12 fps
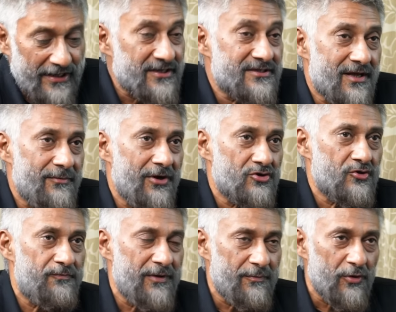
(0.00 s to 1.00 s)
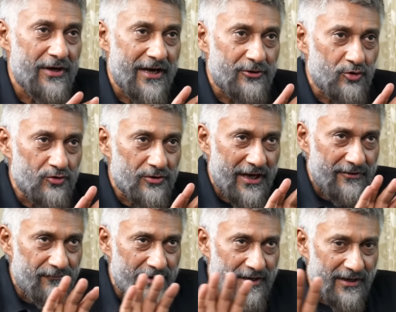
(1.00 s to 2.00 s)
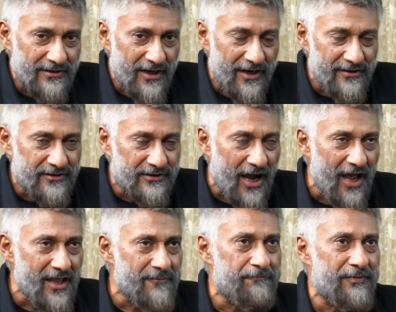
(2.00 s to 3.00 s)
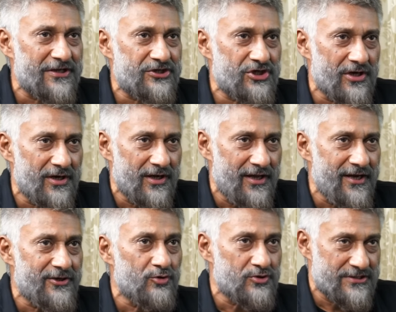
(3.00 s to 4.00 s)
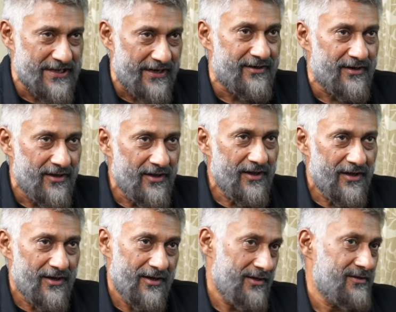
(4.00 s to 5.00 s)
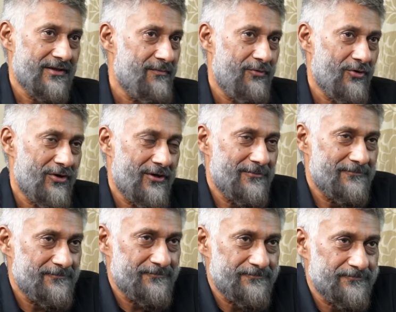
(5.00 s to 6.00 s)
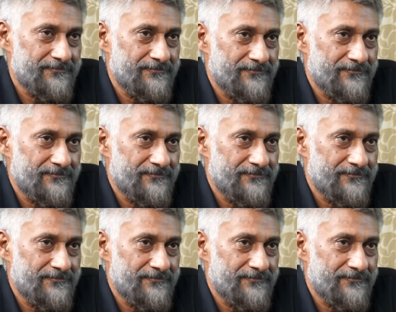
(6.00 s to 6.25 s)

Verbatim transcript: that is coming out so people get to get will get the entire picture a to z uh, in the book now